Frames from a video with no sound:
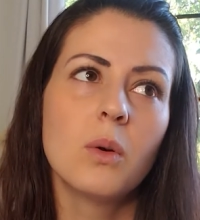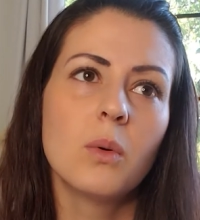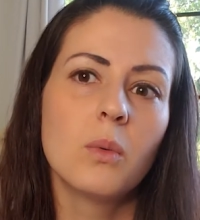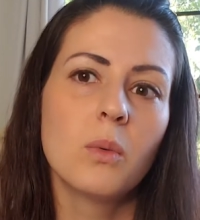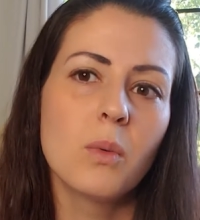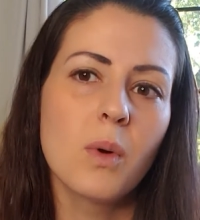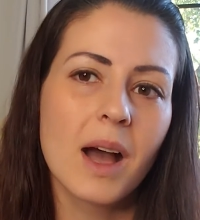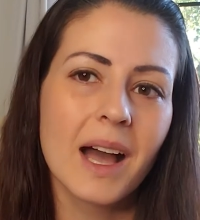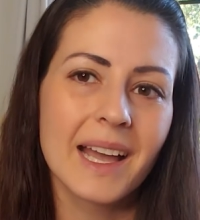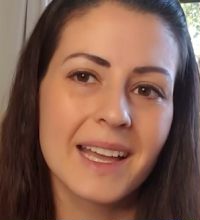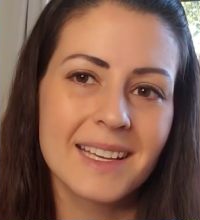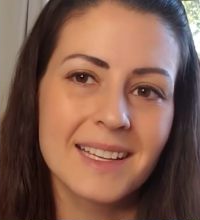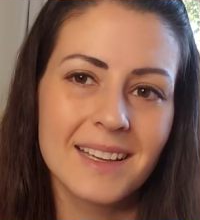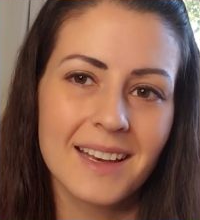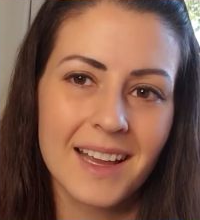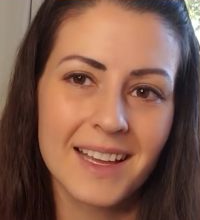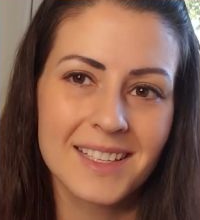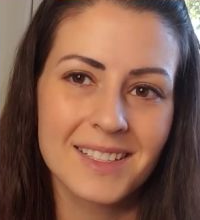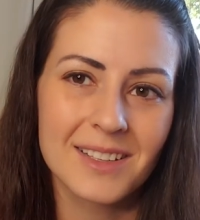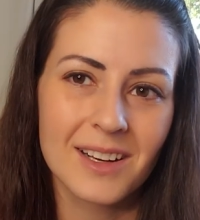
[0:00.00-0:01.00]
why did
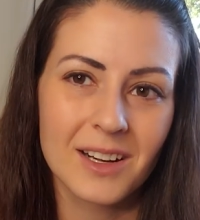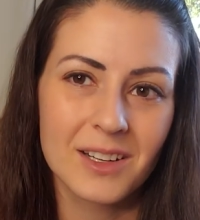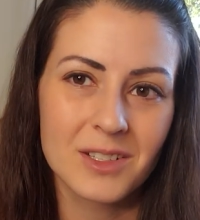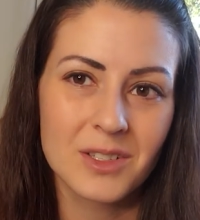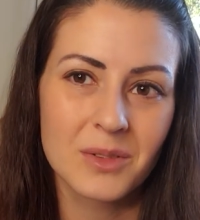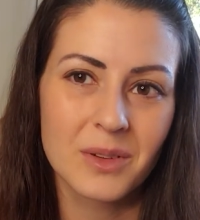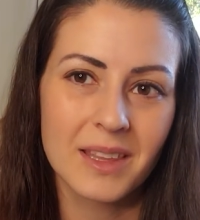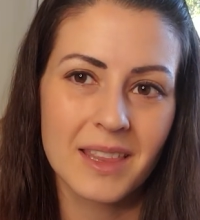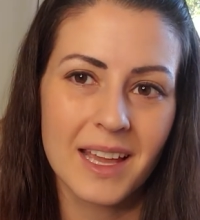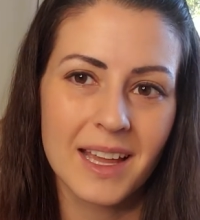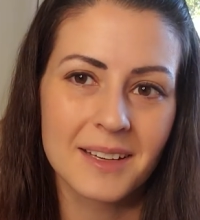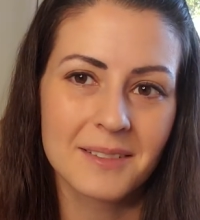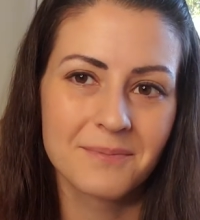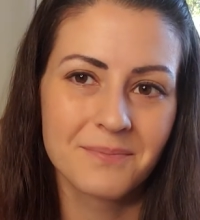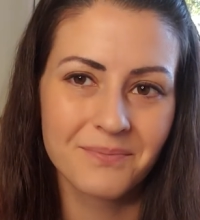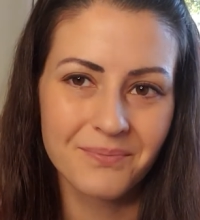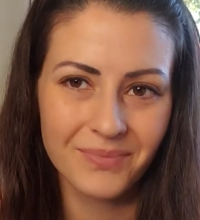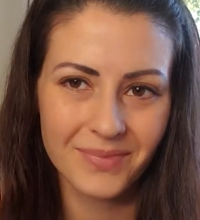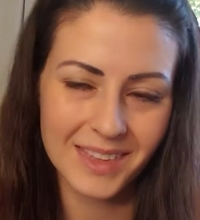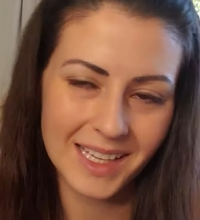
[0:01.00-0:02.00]
I start doing that?
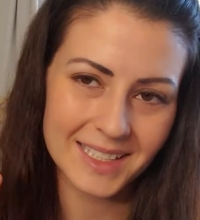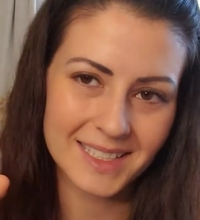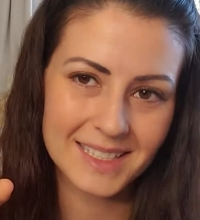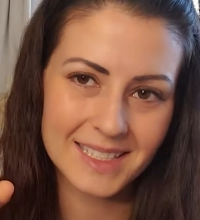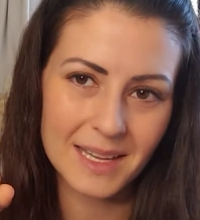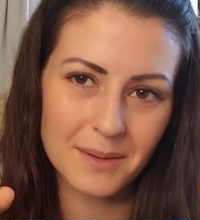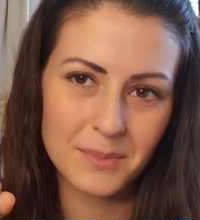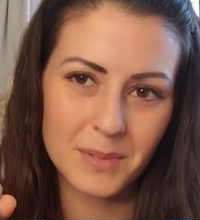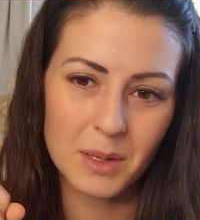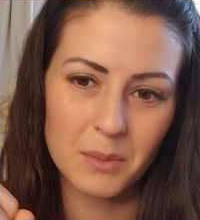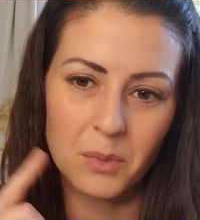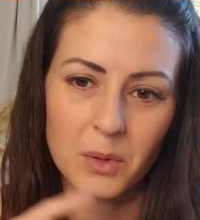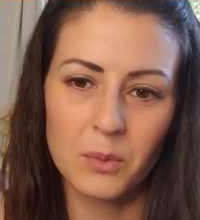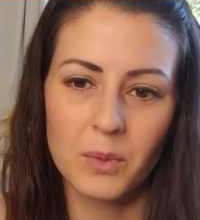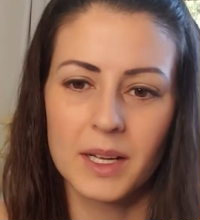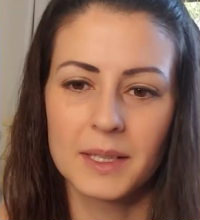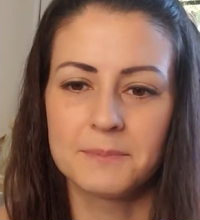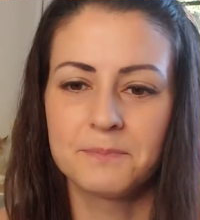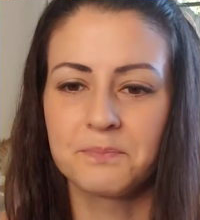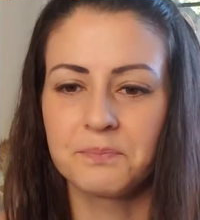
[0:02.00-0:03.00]
That's step number
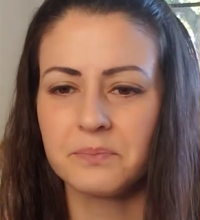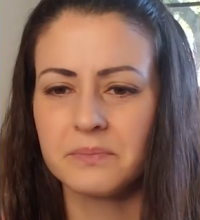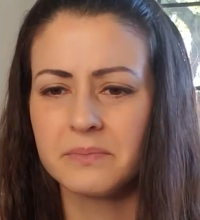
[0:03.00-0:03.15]
1.